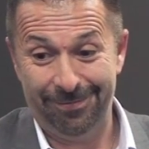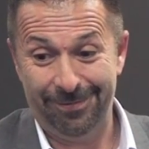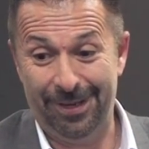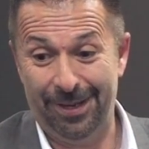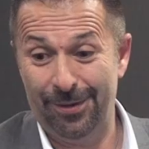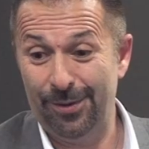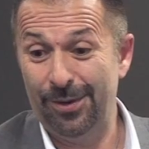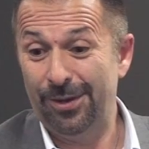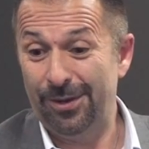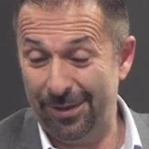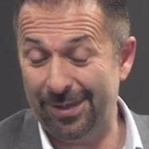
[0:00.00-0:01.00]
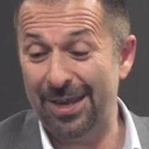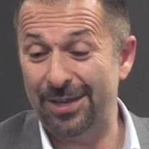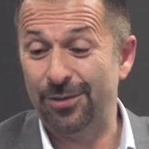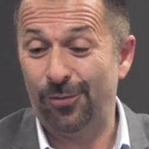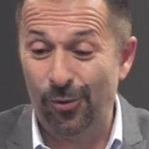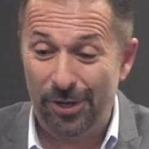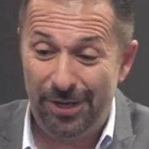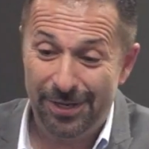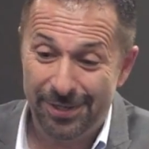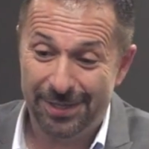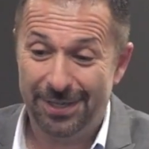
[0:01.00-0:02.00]
You know, it takes you 40
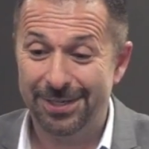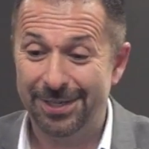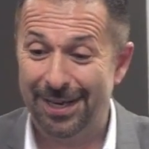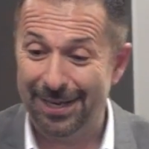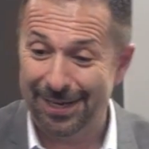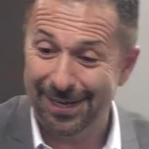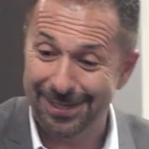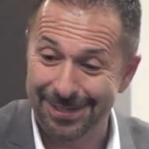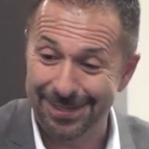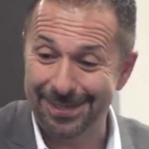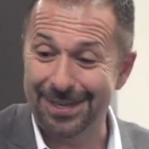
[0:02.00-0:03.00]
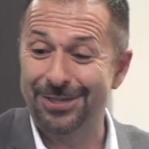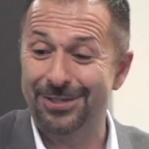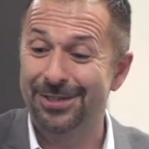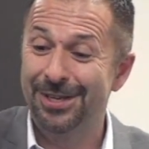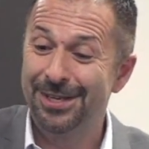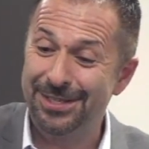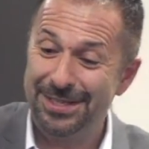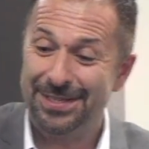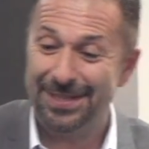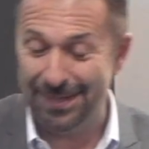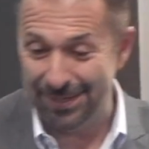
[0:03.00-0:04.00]
years to get your lung cancer. It takes you
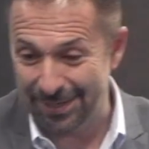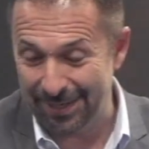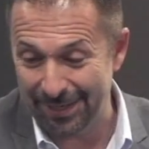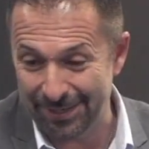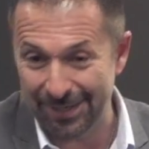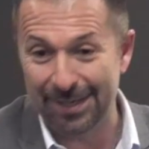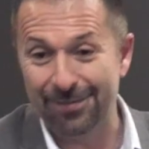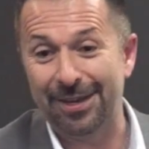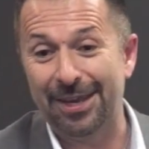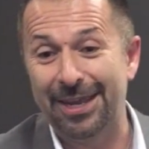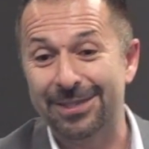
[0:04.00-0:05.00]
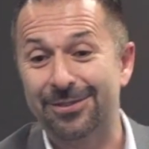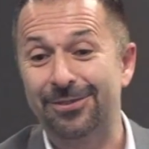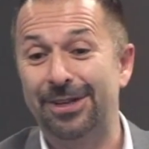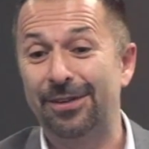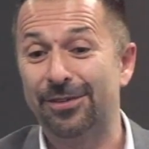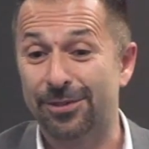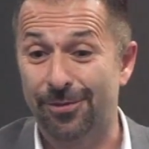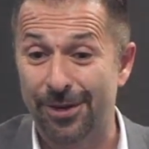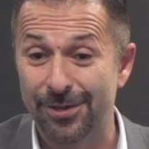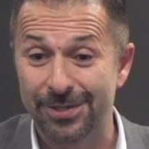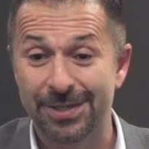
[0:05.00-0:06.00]
60 years to get your liver cancer and liver
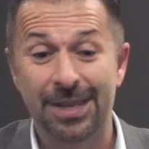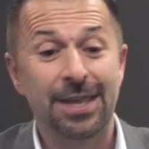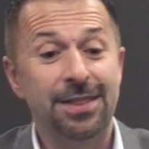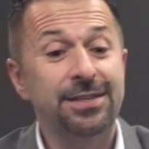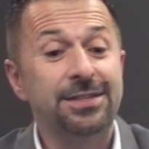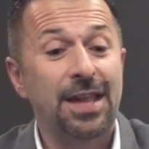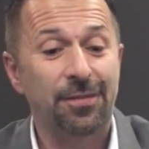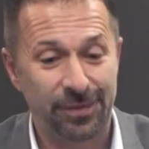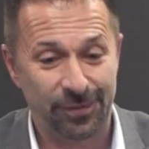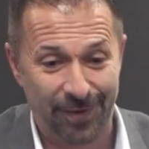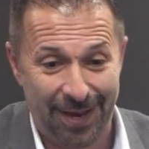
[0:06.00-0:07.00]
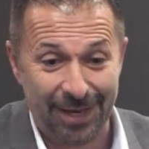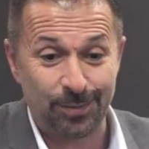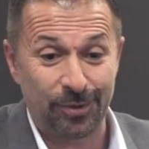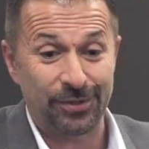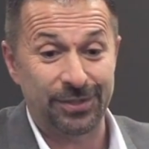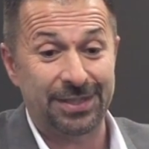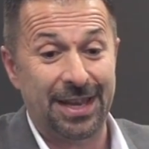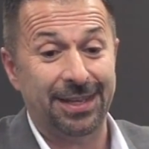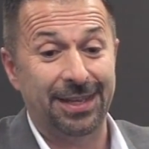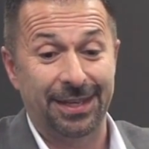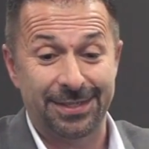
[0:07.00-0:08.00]
cirrhosis. This stuff is fast because it's
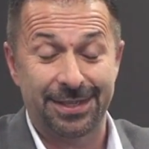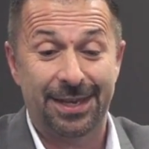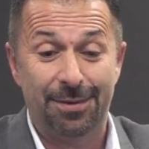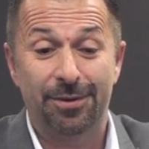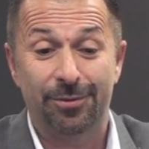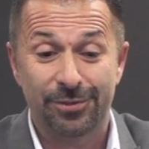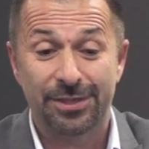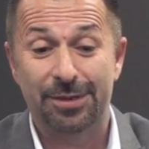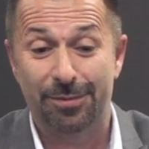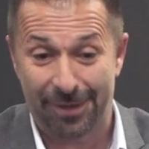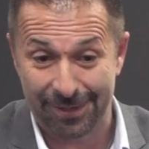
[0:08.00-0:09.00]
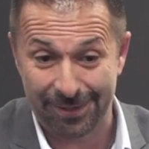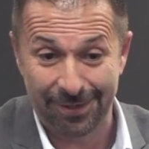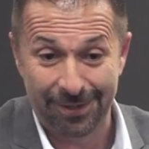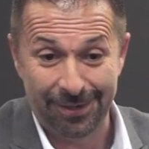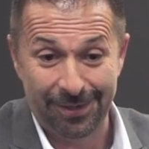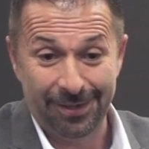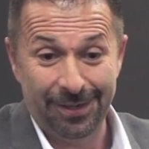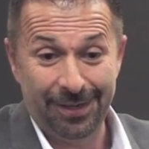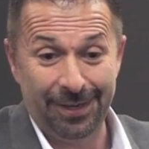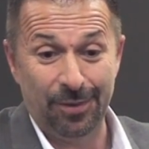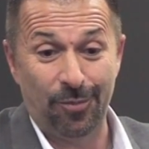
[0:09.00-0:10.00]
acting as a chemical stimulant
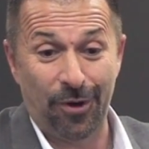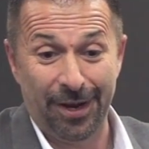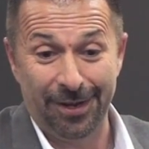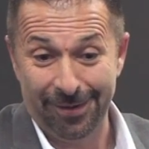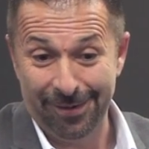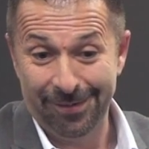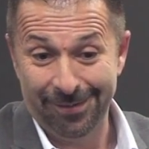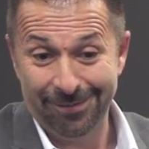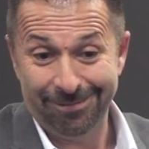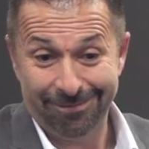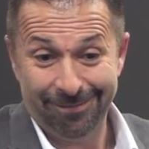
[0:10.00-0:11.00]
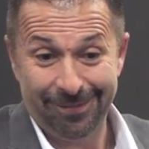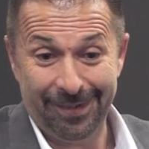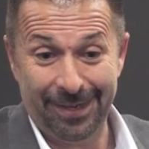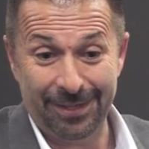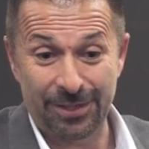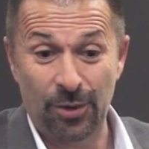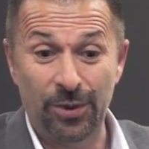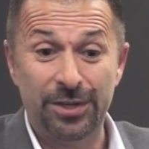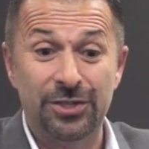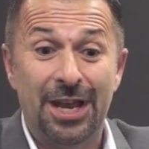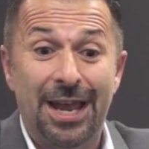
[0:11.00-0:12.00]
in your brain. And so
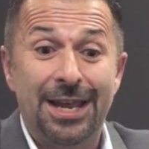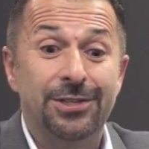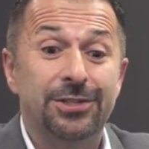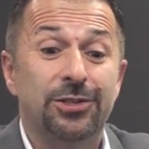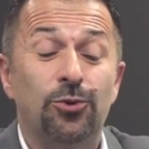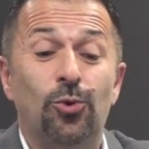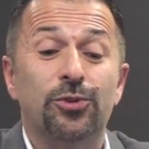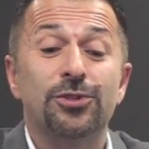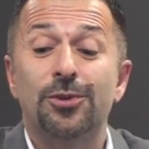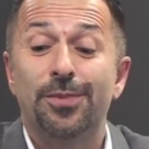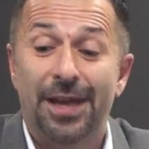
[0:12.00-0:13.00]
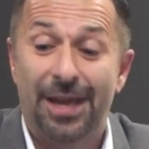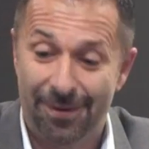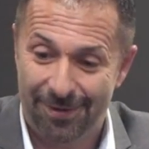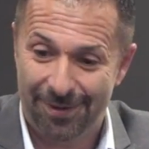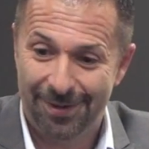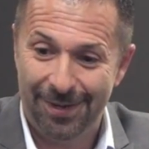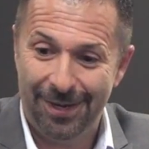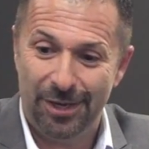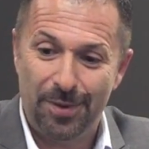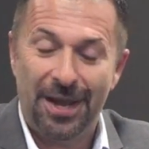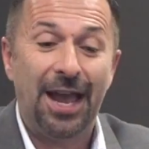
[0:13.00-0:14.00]
it changes and alters your behaviour.
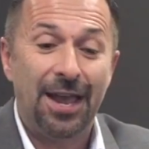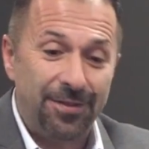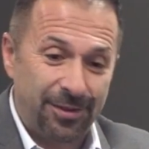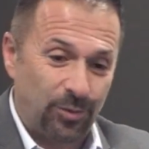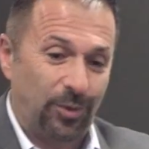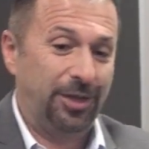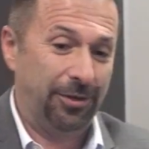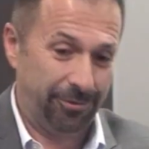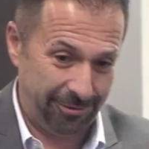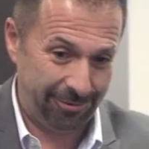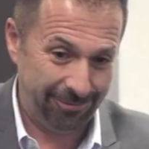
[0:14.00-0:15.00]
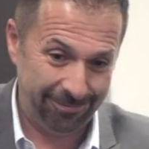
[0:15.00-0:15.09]
And your behaviour is what kills you.